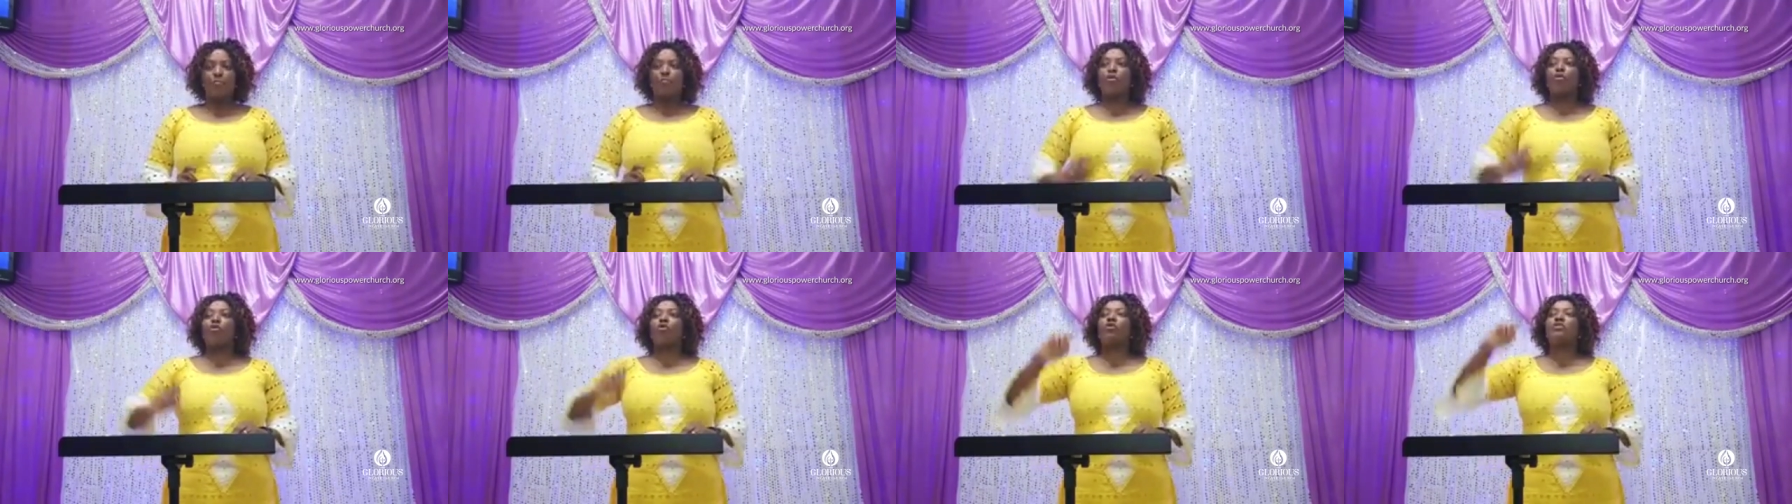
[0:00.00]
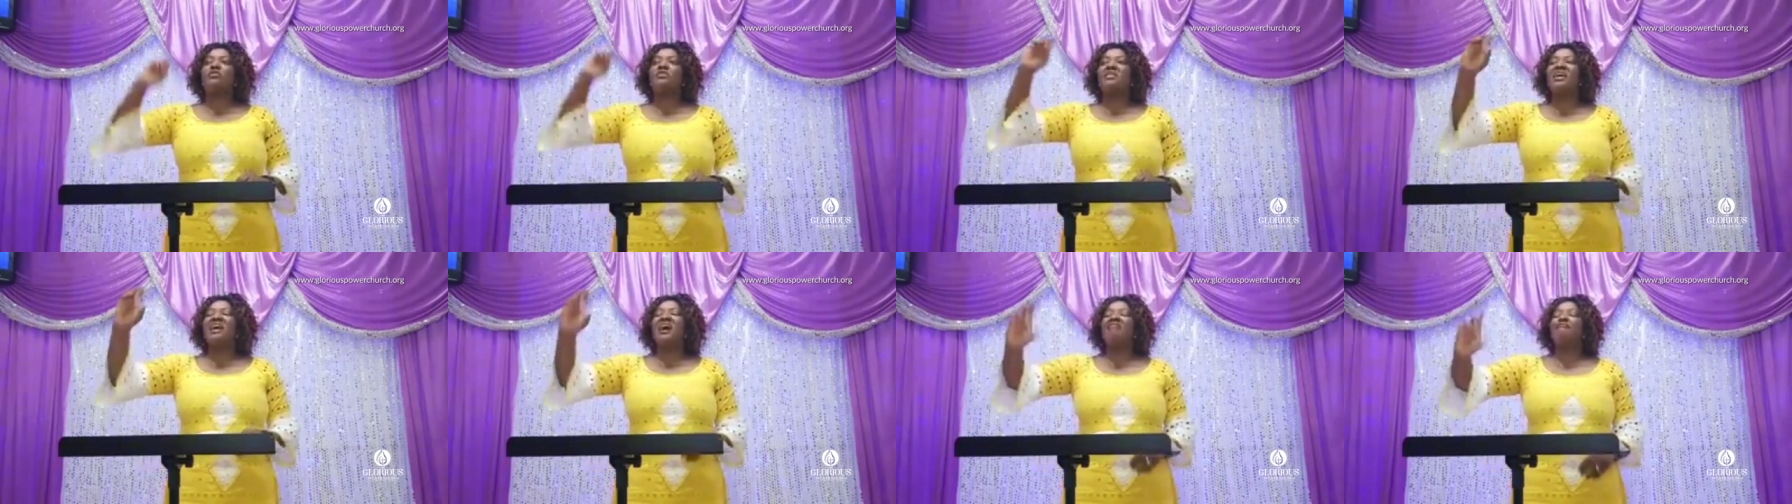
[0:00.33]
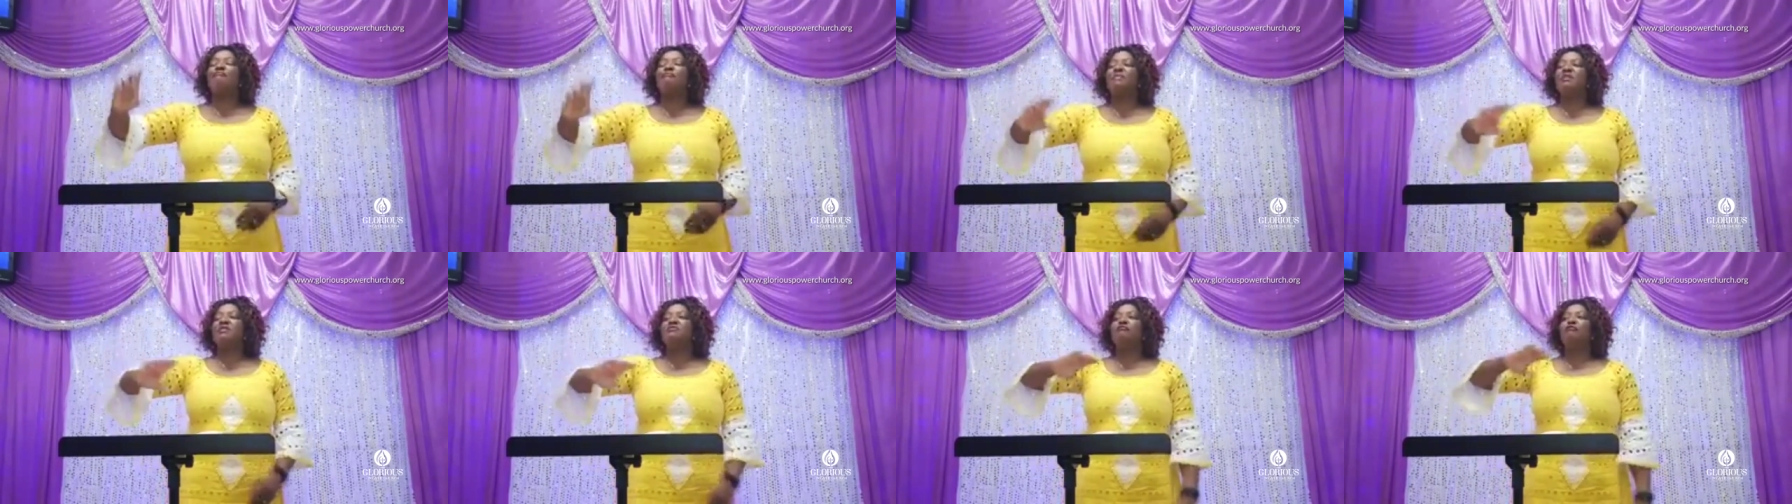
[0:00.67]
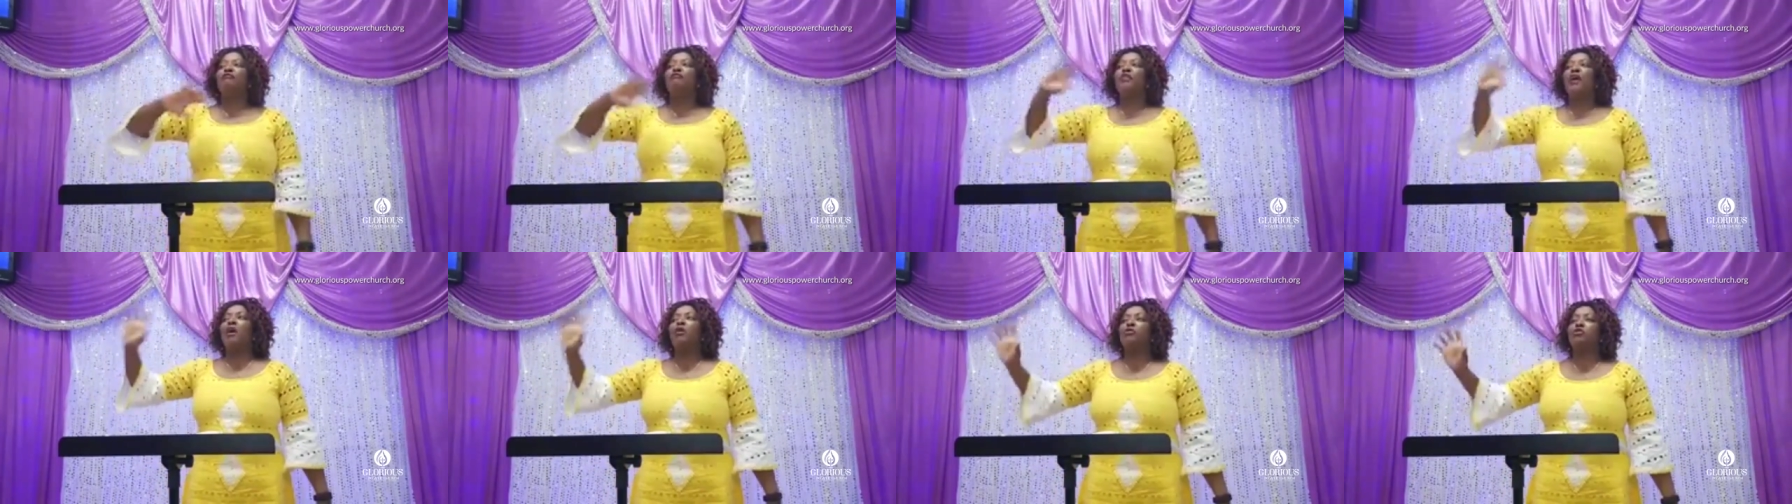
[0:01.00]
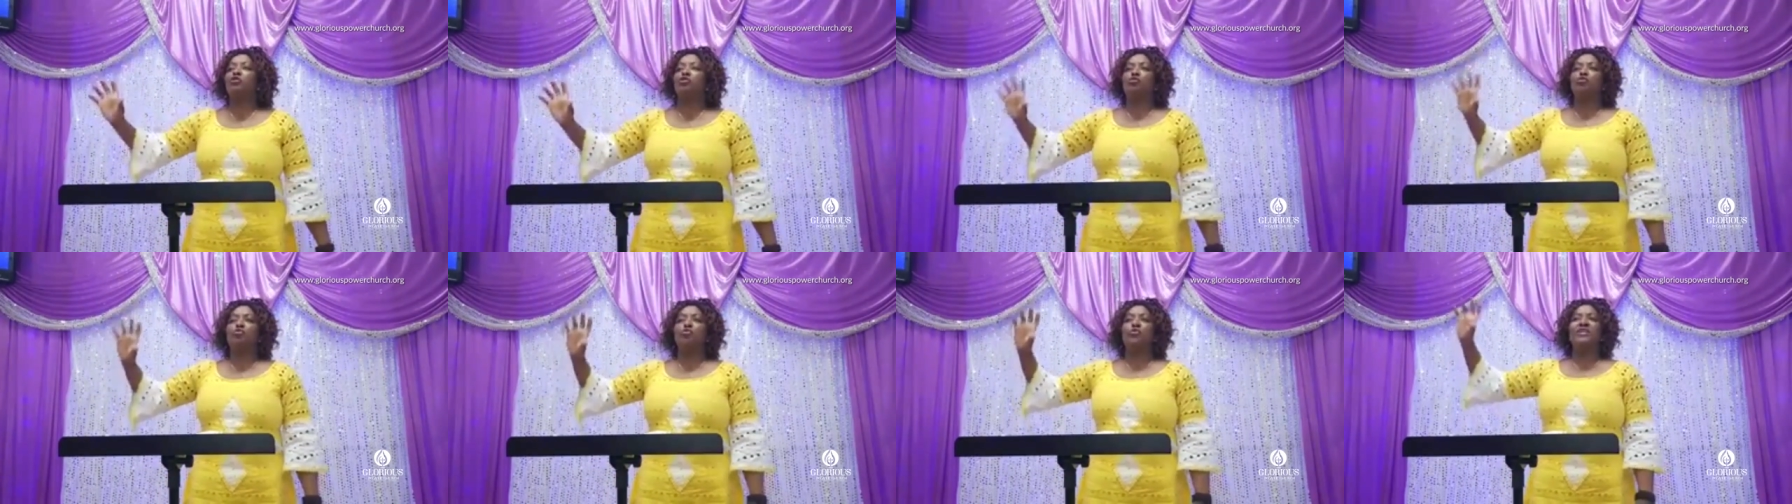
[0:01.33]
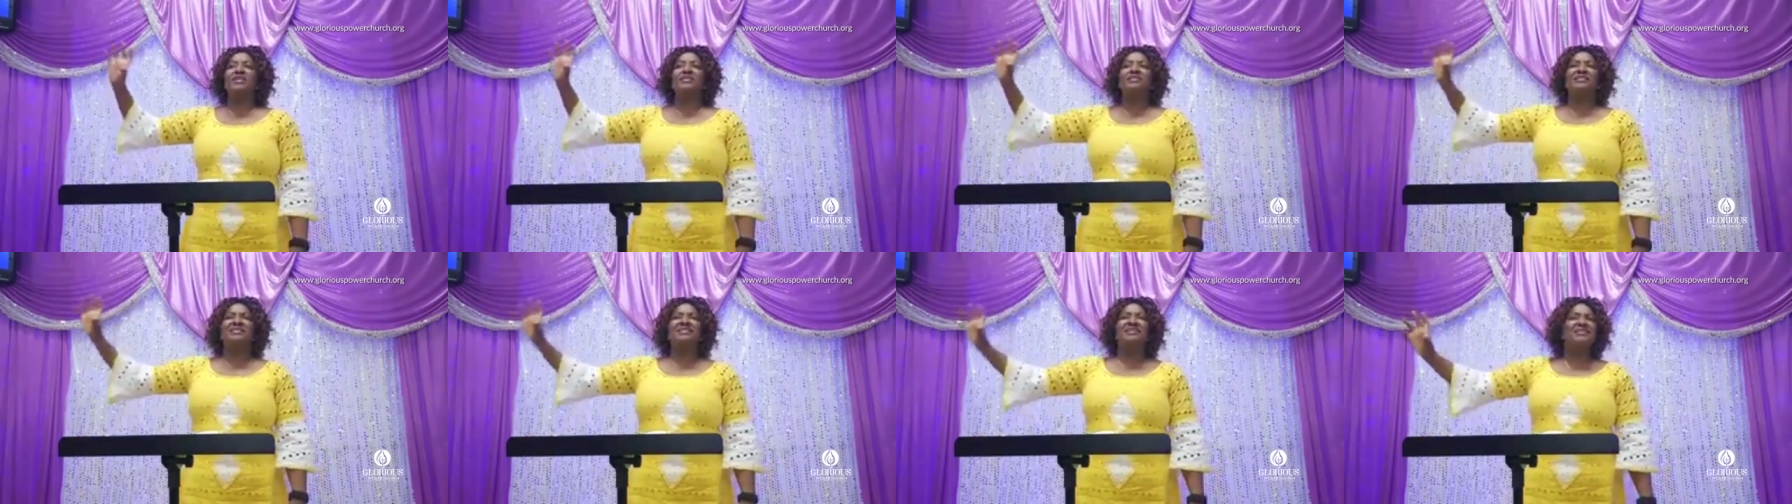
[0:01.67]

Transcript: because they have been found doing